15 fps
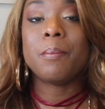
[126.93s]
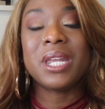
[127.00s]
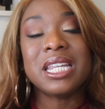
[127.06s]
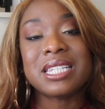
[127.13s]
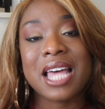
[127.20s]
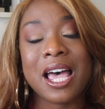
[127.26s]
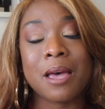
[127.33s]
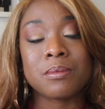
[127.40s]

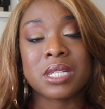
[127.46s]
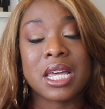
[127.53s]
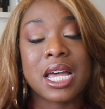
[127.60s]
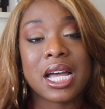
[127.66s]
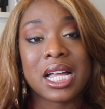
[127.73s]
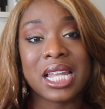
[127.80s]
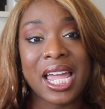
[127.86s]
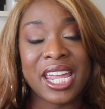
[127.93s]
Many times,
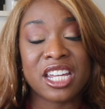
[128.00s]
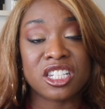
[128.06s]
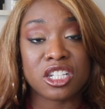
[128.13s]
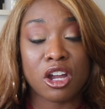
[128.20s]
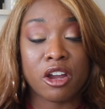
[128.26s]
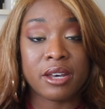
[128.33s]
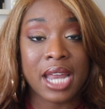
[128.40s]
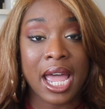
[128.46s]

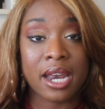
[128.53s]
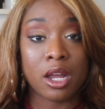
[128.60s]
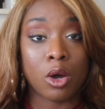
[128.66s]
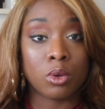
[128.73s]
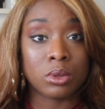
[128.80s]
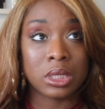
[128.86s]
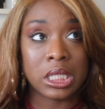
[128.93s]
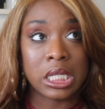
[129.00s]
clients are not
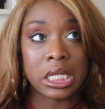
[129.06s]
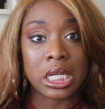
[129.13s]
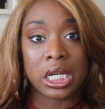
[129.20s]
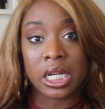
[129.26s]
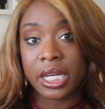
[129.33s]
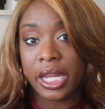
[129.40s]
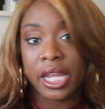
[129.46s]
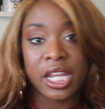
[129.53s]
only
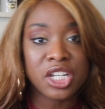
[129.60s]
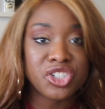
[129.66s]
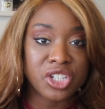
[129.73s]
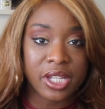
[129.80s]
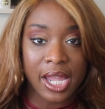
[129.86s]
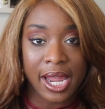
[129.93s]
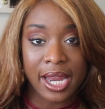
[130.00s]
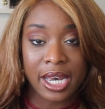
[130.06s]

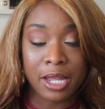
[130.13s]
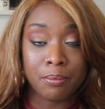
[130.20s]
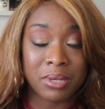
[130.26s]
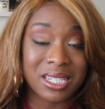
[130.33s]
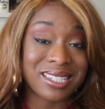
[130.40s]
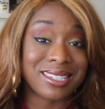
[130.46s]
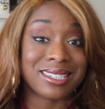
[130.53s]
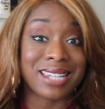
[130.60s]
uneducated,
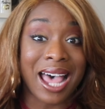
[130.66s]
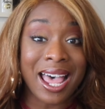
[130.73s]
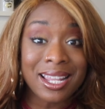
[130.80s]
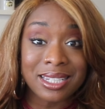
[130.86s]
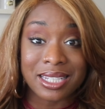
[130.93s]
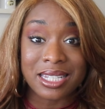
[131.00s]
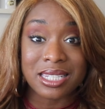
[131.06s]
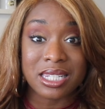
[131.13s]
but
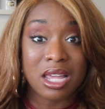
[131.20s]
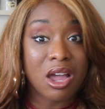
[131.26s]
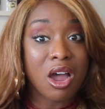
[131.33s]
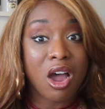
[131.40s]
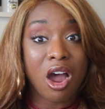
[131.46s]
stylists